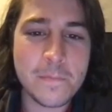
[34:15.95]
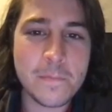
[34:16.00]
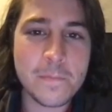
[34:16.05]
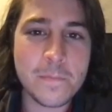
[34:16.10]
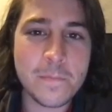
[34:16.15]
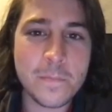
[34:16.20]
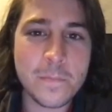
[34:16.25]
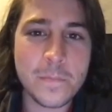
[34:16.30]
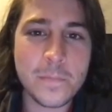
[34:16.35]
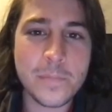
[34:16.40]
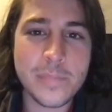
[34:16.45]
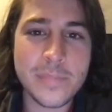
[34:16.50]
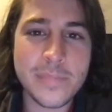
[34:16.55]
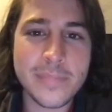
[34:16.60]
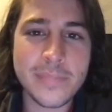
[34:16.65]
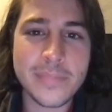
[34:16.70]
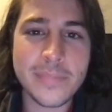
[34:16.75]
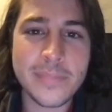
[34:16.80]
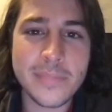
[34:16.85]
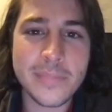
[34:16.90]

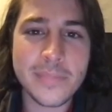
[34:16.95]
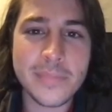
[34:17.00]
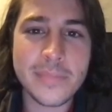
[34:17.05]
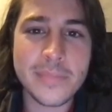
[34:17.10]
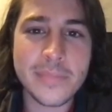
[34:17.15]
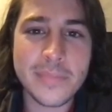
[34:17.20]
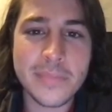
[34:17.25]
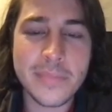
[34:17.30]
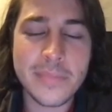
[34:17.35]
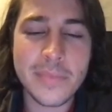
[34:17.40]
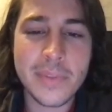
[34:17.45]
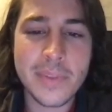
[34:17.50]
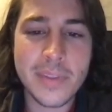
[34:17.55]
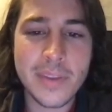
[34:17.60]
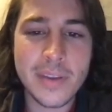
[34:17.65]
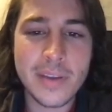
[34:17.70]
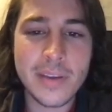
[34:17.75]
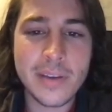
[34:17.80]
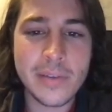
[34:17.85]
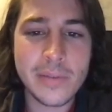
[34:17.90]

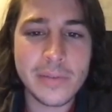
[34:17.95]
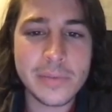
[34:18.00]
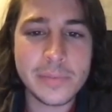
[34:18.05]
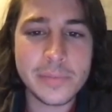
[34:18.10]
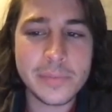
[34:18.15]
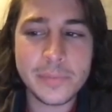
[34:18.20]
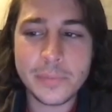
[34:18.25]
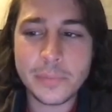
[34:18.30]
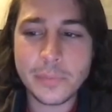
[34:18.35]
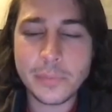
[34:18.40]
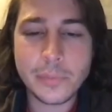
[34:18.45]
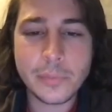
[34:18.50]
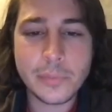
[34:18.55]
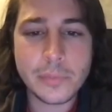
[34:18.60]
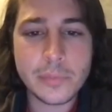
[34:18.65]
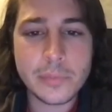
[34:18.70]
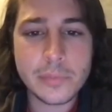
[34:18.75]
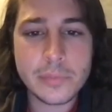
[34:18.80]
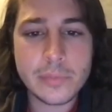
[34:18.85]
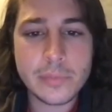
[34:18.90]

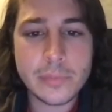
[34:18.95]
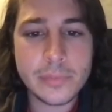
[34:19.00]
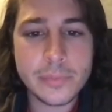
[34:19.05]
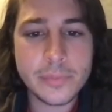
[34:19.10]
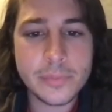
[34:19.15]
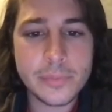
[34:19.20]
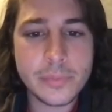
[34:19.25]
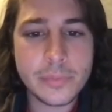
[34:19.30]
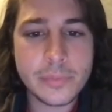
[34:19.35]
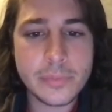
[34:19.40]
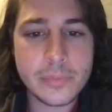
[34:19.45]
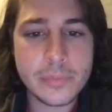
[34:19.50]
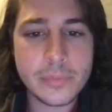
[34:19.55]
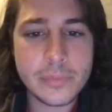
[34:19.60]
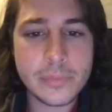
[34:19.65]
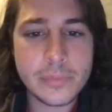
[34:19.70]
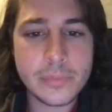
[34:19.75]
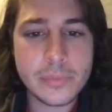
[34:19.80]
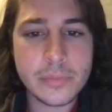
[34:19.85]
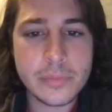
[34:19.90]

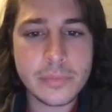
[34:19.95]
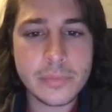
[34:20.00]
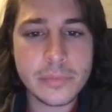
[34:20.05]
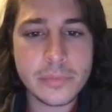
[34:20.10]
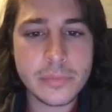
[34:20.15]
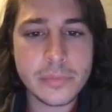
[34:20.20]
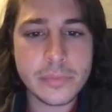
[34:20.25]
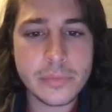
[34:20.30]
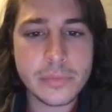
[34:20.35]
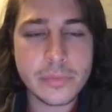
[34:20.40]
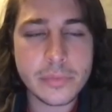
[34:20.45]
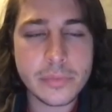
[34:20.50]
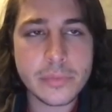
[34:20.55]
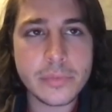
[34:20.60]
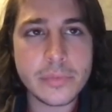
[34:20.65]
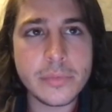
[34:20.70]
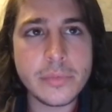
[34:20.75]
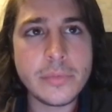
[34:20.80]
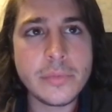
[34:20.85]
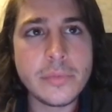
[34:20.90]

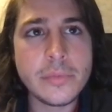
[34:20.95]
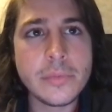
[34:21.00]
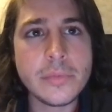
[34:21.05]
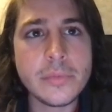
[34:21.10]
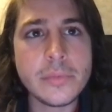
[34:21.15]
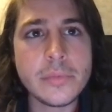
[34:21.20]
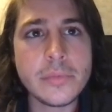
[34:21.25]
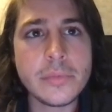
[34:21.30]
(not speaking)